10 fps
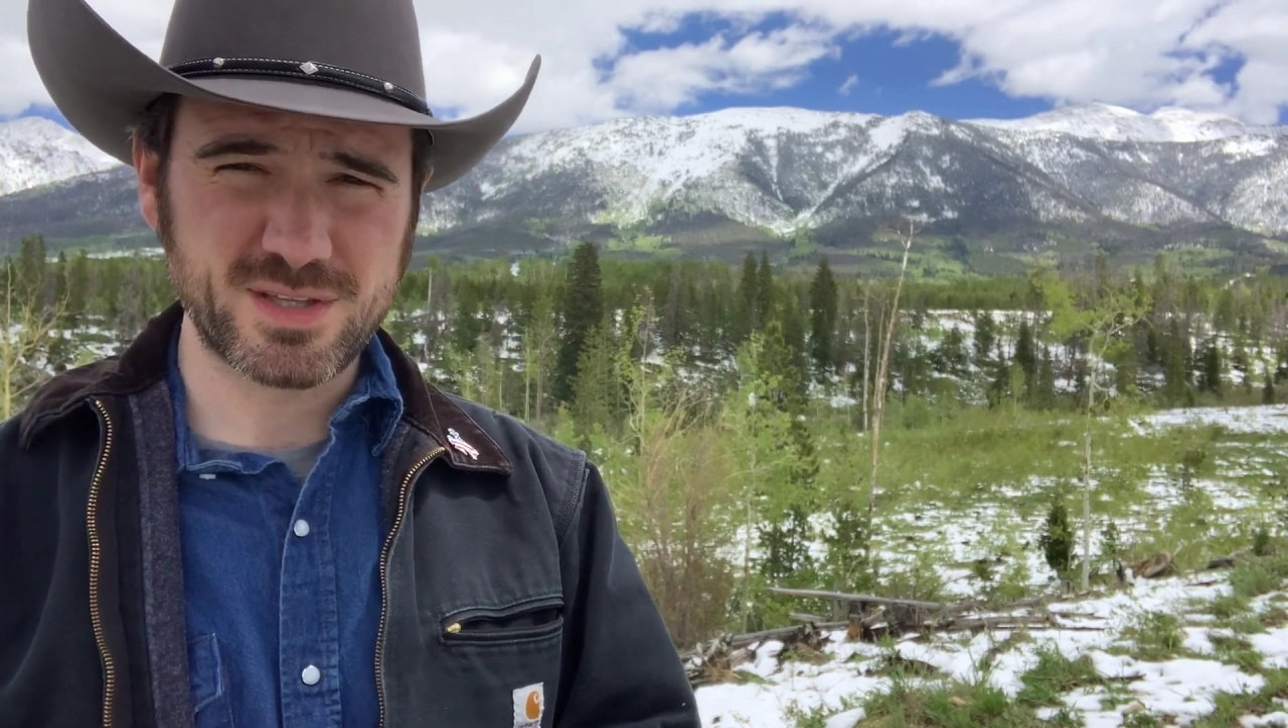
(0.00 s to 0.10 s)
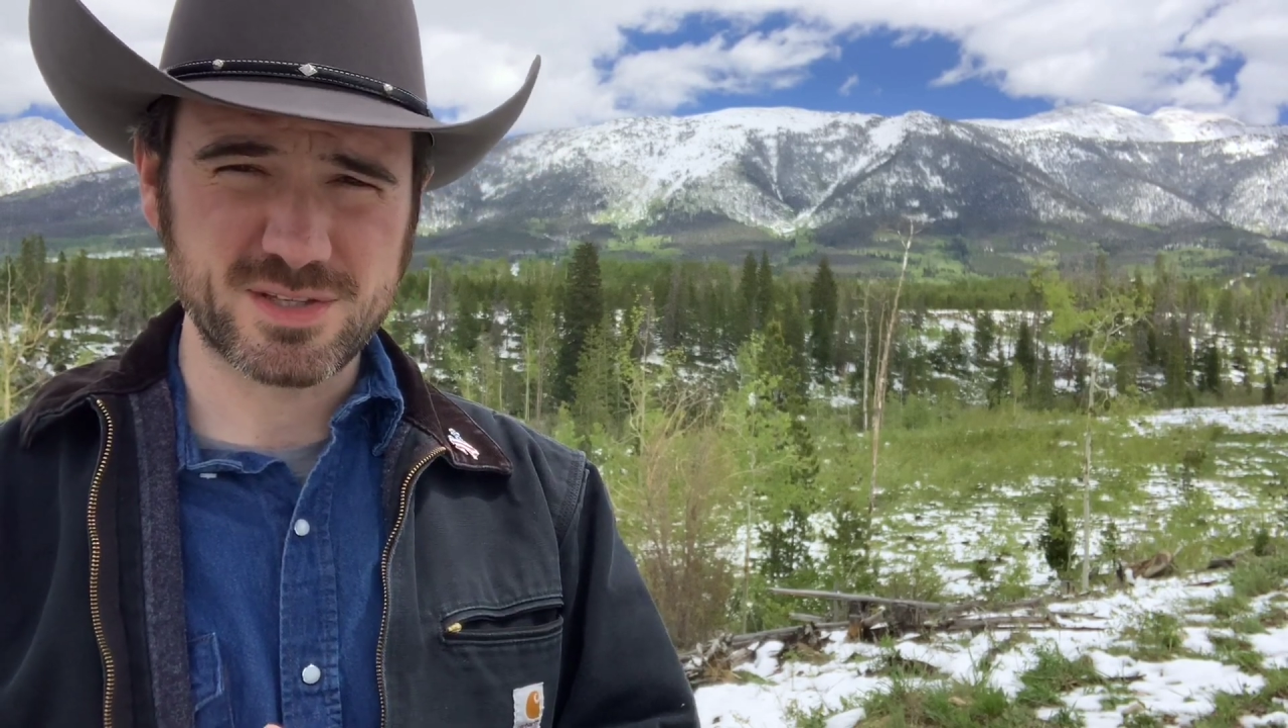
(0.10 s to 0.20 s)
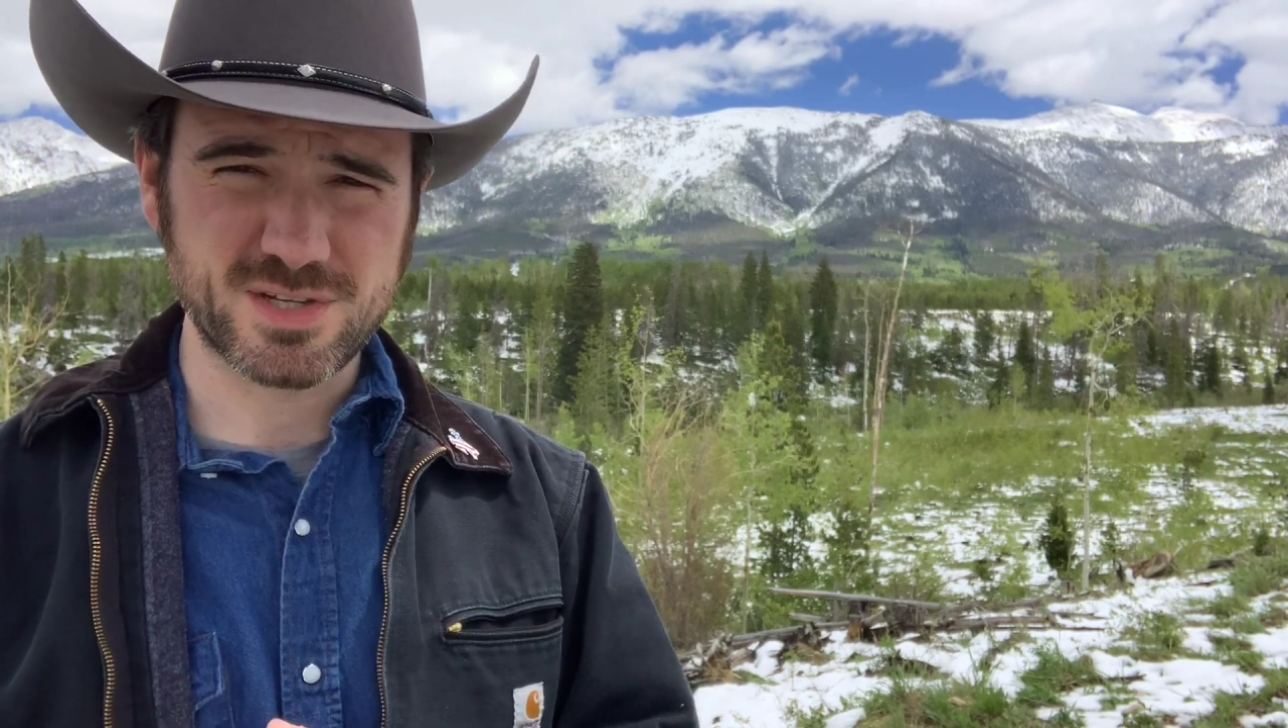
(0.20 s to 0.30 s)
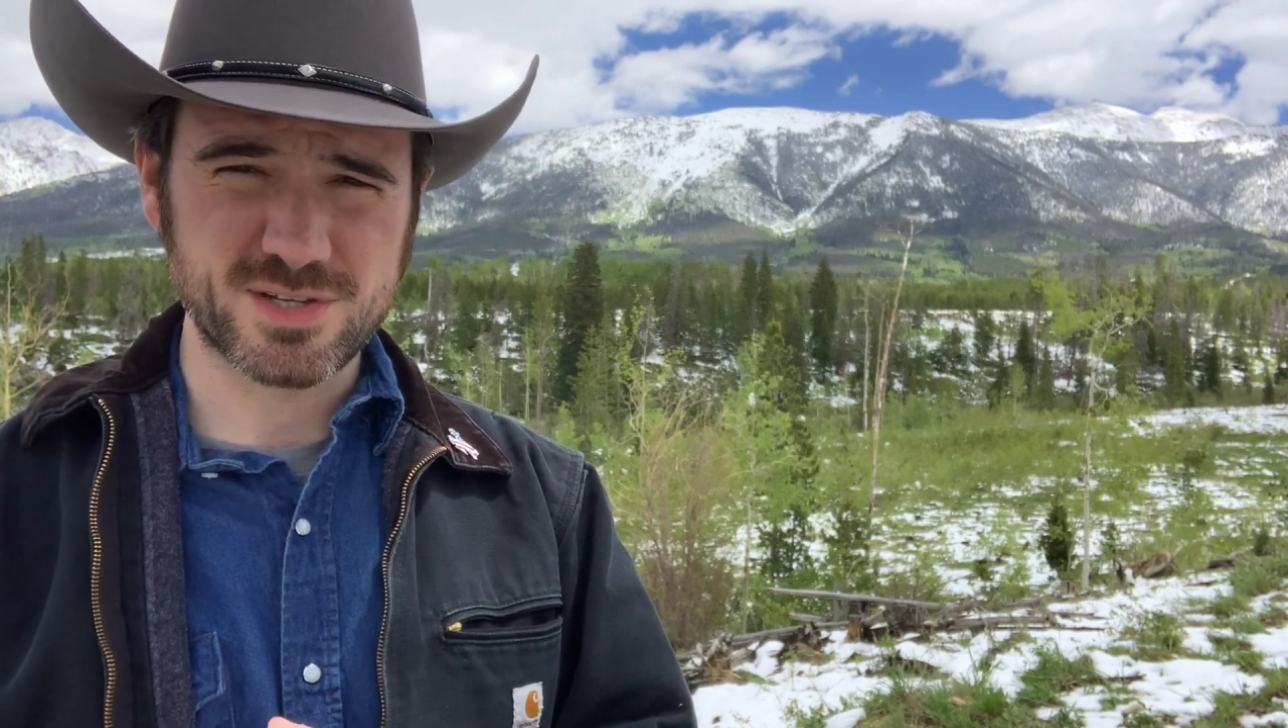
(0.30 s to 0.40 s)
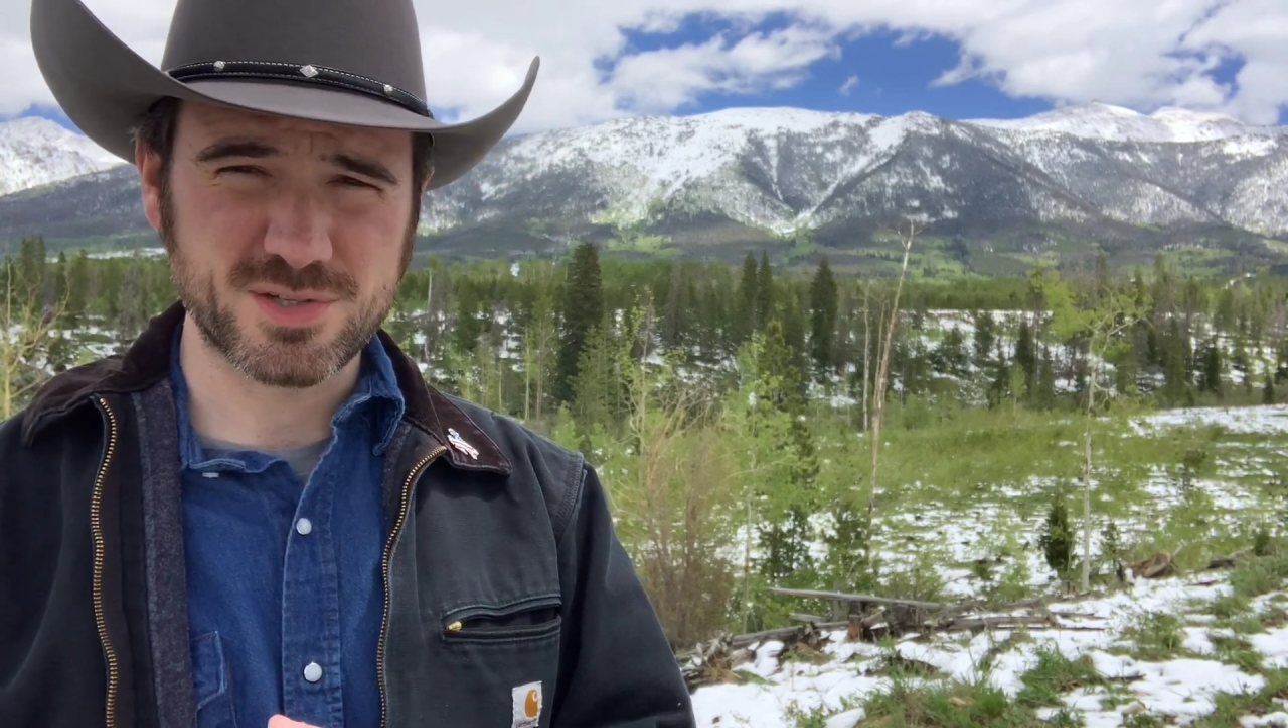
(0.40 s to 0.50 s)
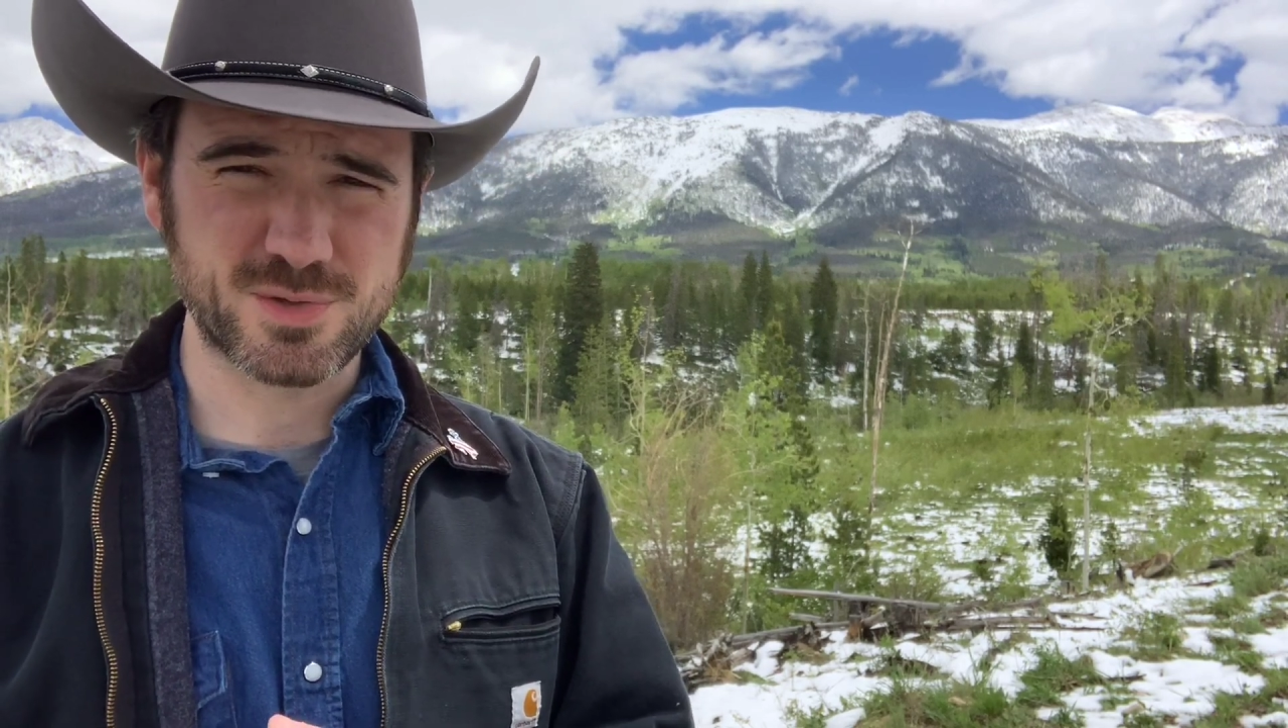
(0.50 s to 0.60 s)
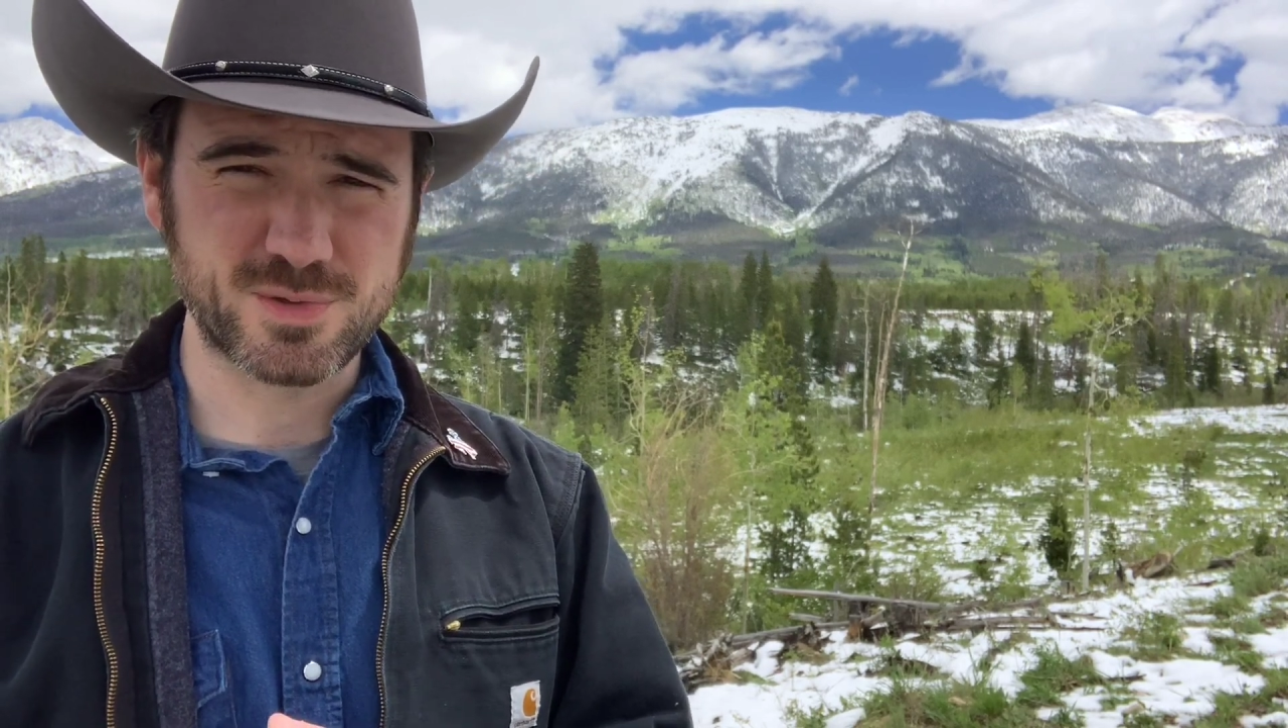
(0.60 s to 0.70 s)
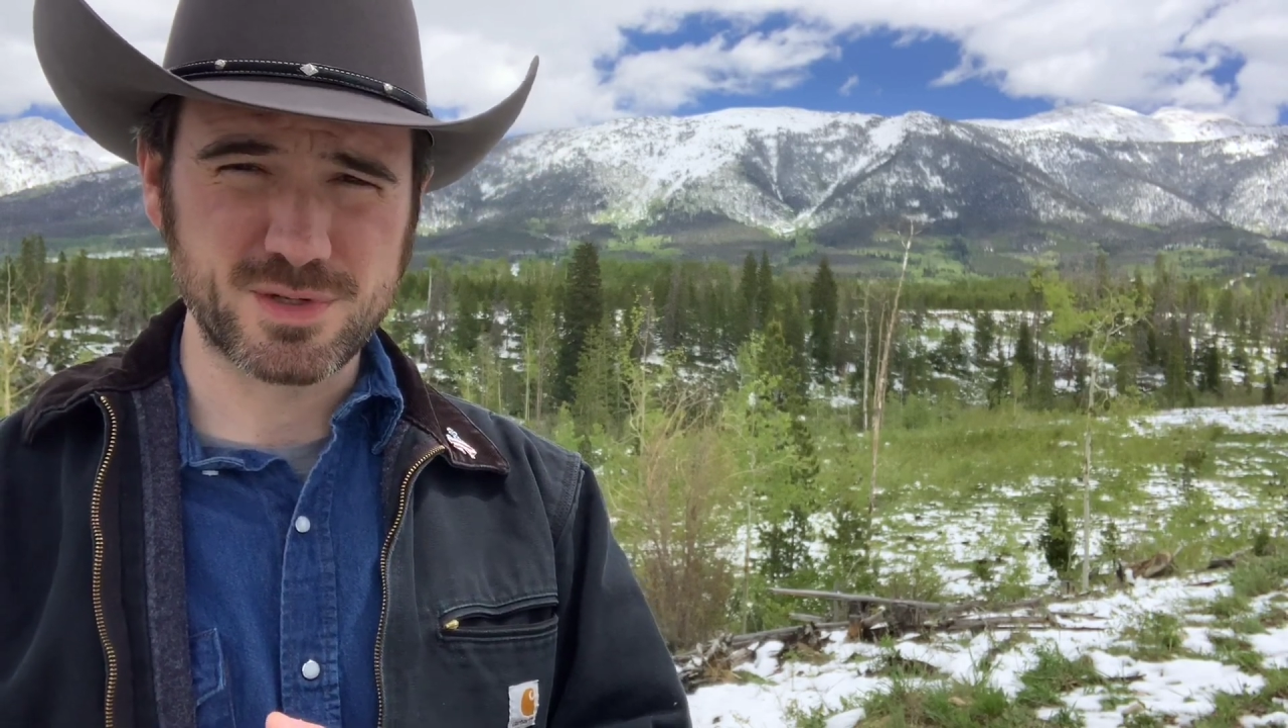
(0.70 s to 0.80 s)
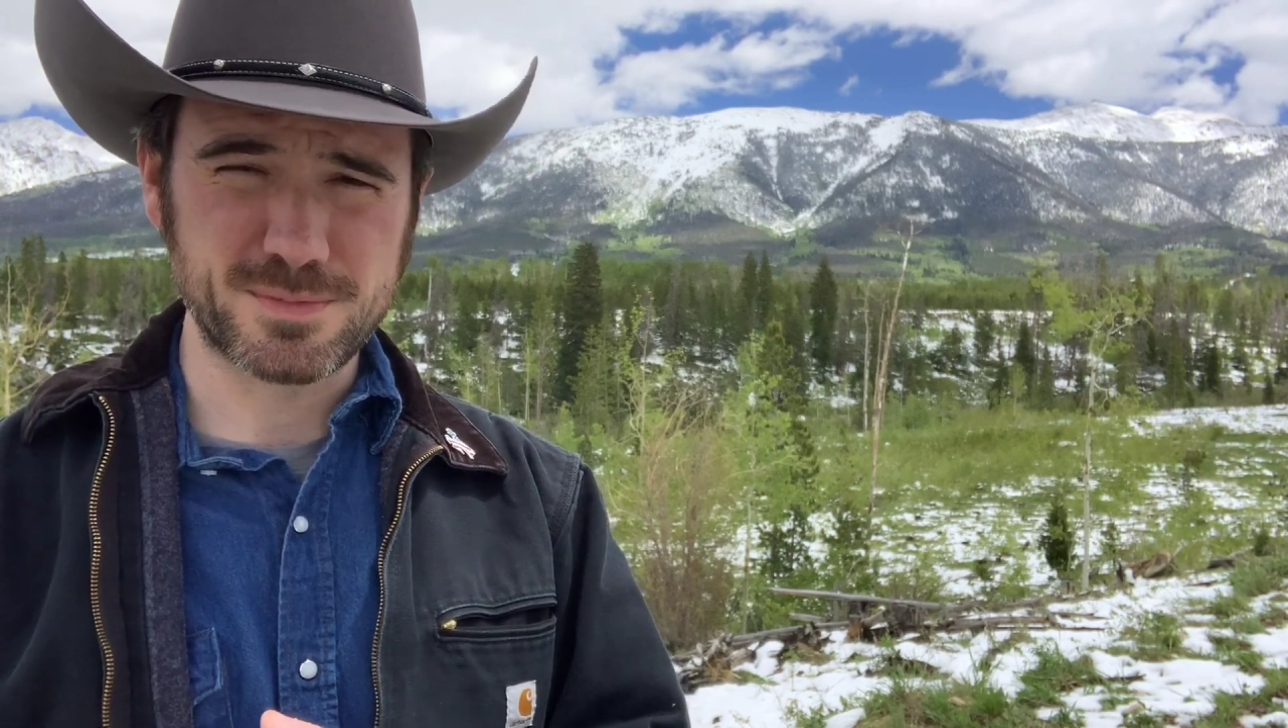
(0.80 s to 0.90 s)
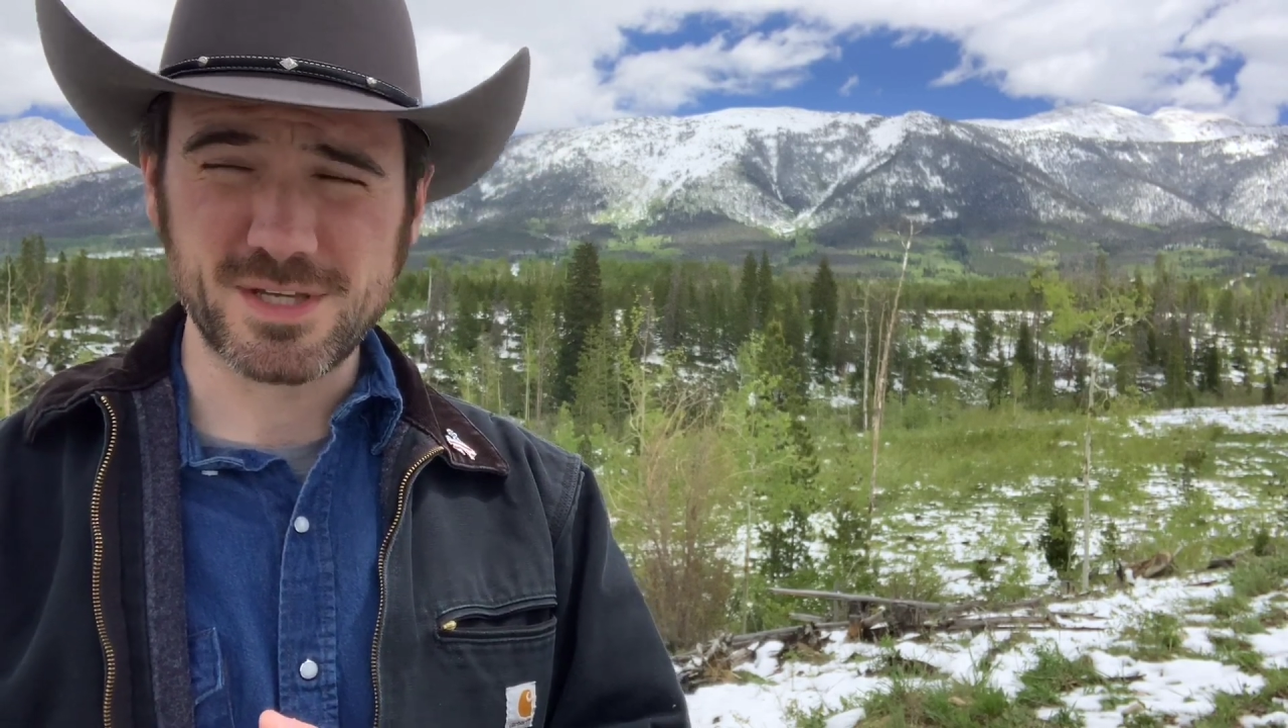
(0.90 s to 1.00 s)
There's also
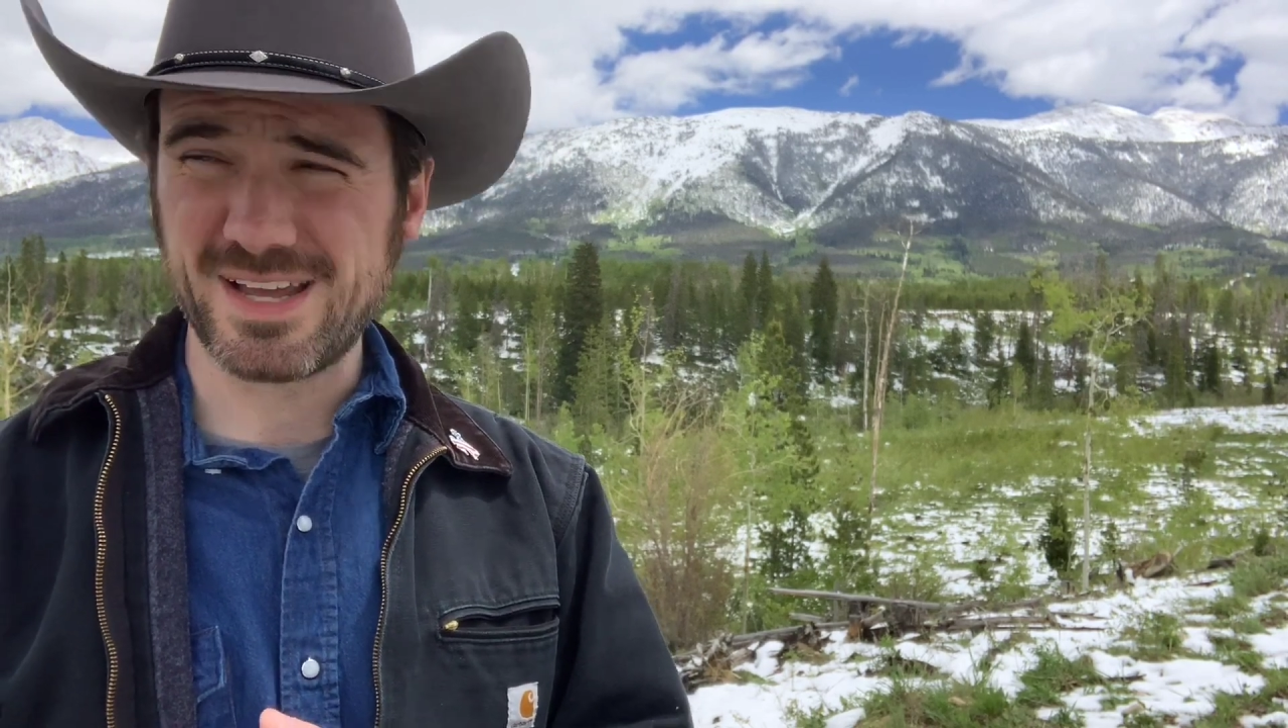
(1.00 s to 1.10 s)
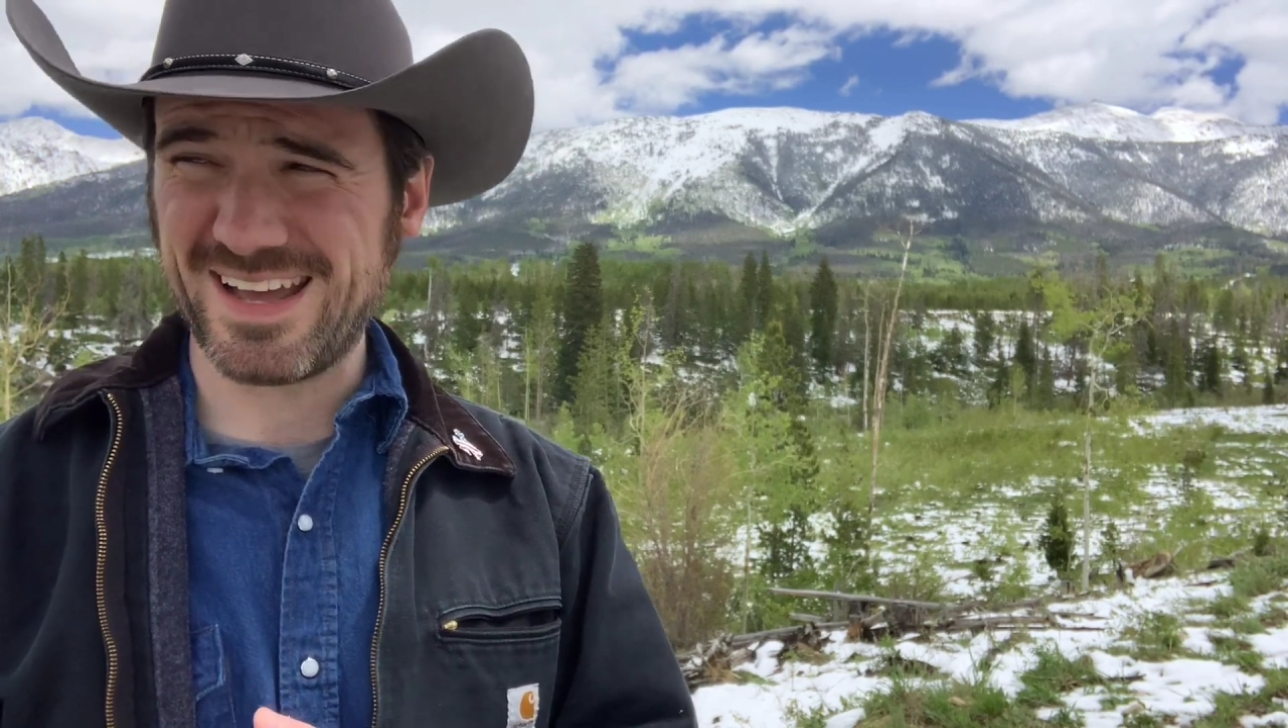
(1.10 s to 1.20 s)
going to be